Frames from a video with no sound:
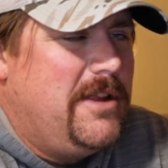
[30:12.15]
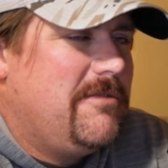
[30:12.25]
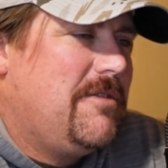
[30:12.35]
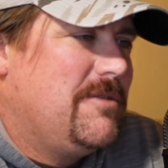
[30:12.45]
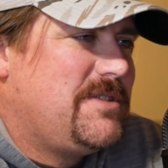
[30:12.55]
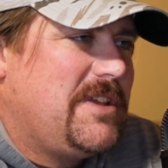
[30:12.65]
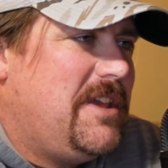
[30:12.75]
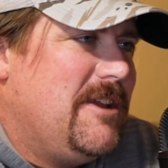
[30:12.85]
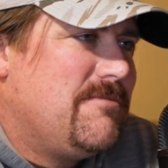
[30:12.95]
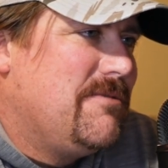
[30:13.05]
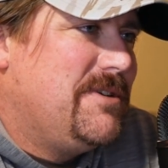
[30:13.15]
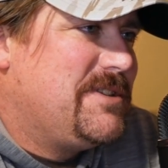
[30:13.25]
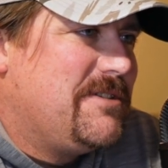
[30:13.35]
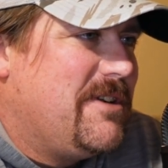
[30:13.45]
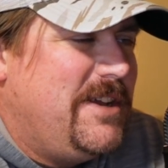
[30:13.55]
Of course, the camera
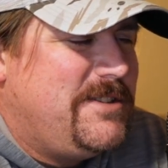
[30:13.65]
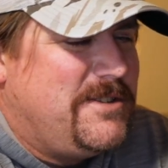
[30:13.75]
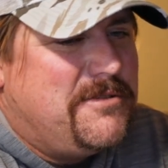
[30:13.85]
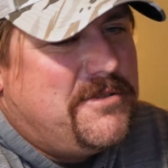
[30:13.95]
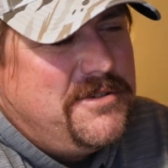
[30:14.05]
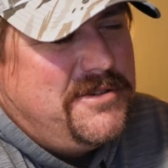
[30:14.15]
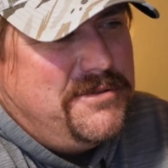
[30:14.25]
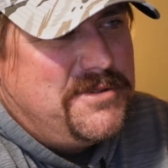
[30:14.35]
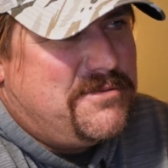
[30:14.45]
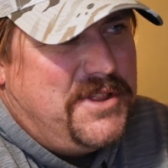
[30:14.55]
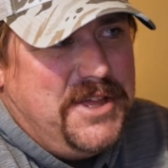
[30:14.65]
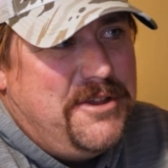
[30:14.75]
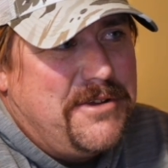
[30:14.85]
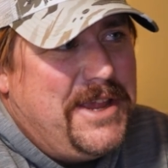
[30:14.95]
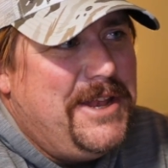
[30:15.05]
wasn't great, so it was really
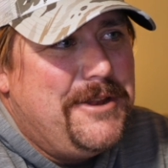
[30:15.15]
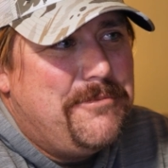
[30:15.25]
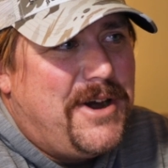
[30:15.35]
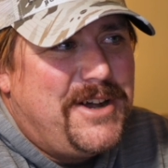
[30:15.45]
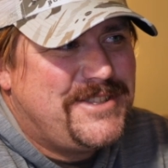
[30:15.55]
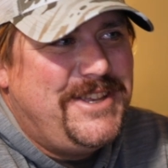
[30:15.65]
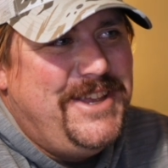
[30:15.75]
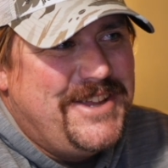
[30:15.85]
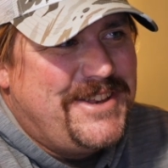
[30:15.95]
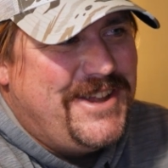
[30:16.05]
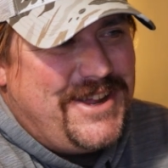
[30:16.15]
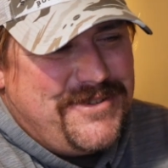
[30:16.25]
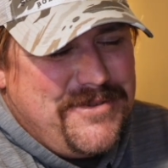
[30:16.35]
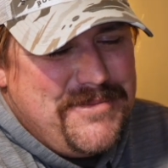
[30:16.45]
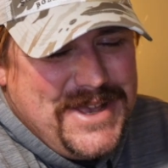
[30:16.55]
green and mossy and
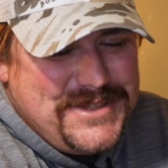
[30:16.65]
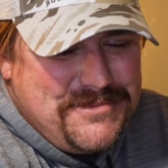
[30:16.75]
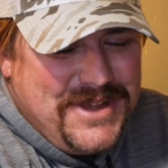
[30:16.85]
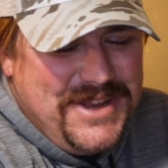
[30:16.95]
kind of a mess.